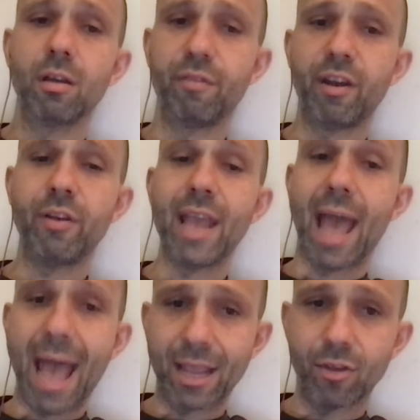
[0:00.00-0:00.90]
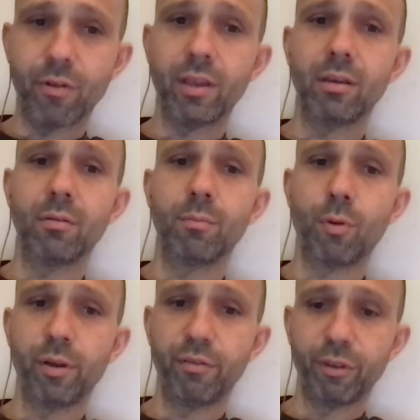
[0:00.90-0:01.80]
a very accurate
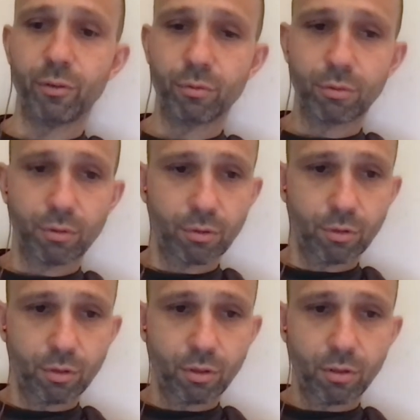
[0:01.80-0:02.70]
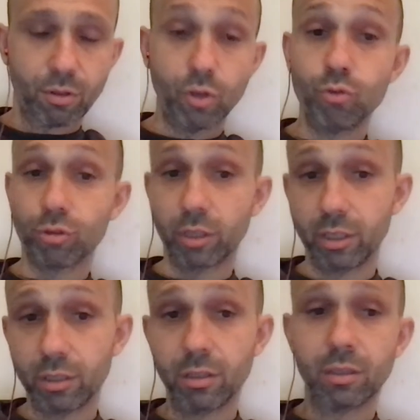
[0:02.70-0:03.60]
point of view. Usually.